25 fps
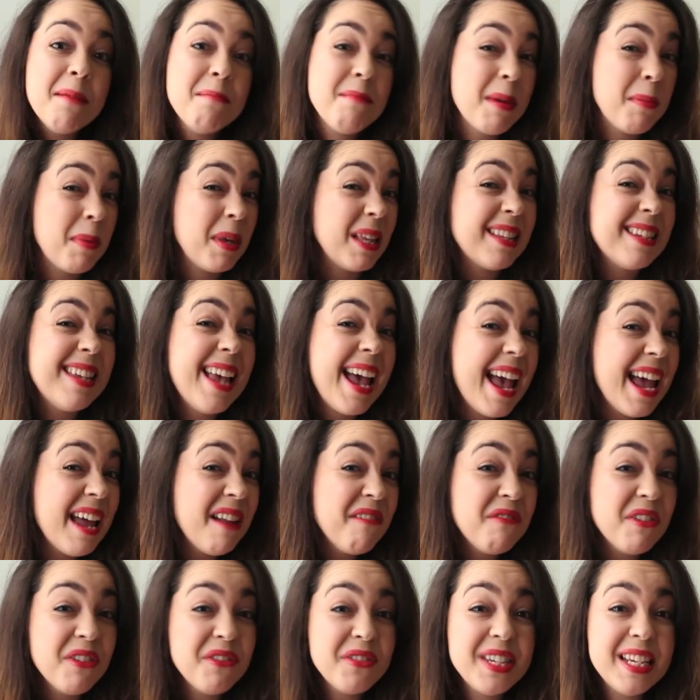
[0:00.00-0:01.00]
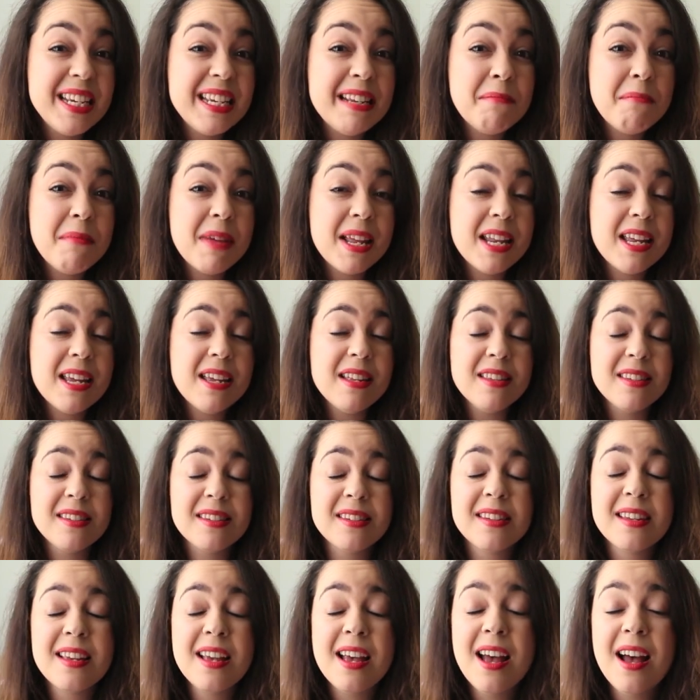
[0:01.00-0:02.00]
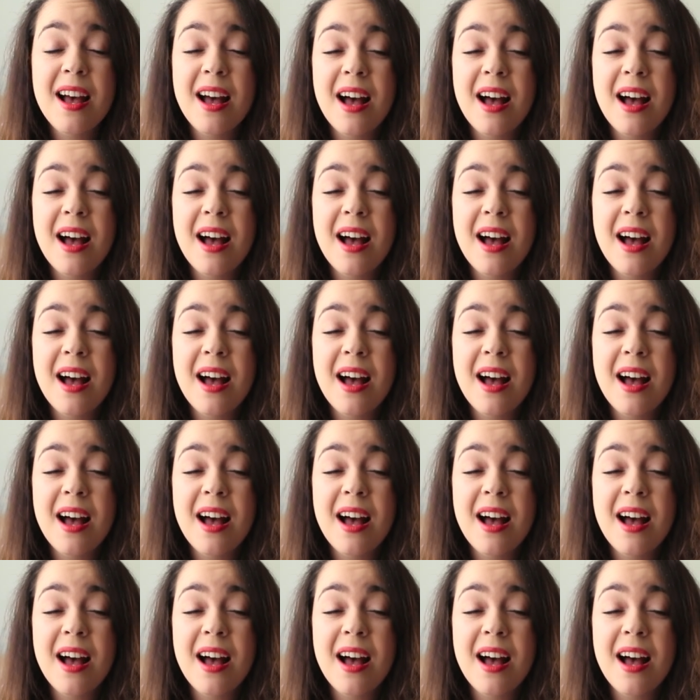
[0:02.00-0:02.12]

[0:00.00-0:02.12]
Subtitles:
maybe 10-15 minutes.